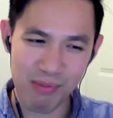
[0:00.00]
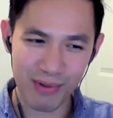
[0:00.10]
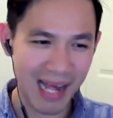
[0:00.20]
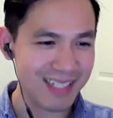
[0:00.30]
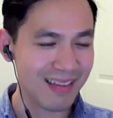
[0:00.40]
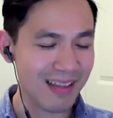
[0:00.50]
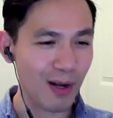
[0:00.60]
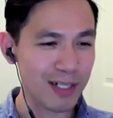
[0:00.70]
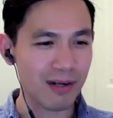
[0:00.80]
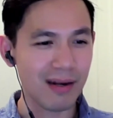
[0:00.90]
People ask you the
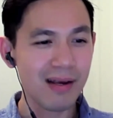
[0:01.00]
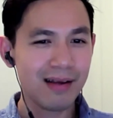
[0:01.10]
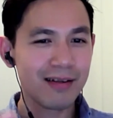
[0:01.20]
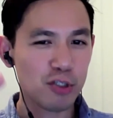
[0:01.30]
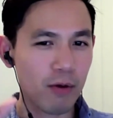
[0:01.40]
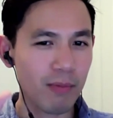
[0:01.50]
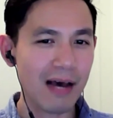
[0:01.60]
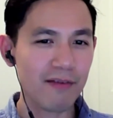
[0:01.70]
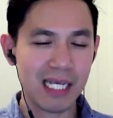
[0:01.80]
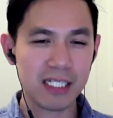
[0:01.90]
question, show me
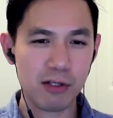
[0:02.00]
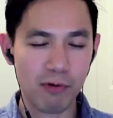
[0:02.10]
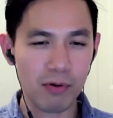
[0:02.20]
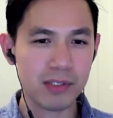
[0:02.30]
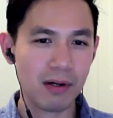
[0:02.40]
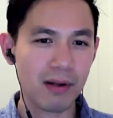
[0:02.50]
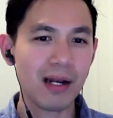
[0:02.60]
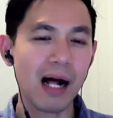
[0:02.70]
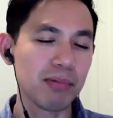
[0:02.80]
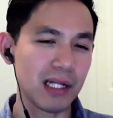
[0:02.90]
how to test a Roadster, and
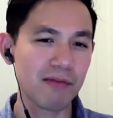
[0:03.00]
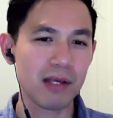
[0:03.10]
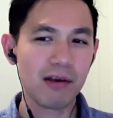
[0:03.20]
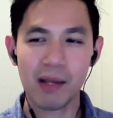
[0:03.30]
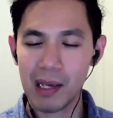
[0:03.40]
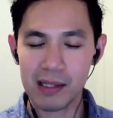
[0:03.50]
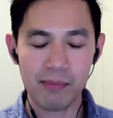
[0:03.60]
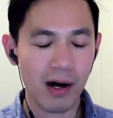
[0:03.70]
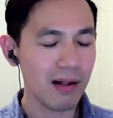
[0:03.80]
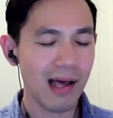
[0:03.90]
then I'll believe that you can make the
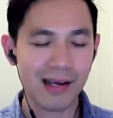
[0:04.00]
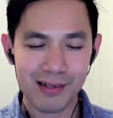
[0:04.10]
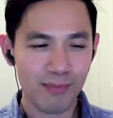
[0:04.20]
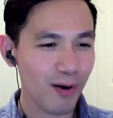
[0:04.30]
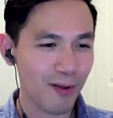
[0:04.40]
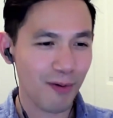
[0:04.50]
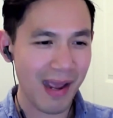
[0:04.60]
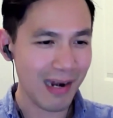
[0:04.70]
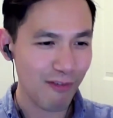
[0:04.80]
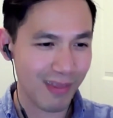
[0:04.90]
Model X, the Model Y,
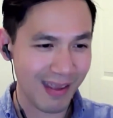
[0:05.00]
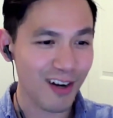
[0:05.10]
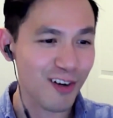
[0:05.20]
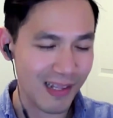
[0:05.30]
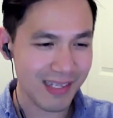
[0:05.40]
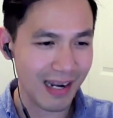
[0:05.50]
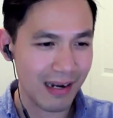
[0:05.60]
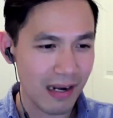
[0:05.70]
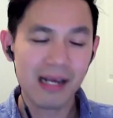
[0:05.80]
and everything under the sun.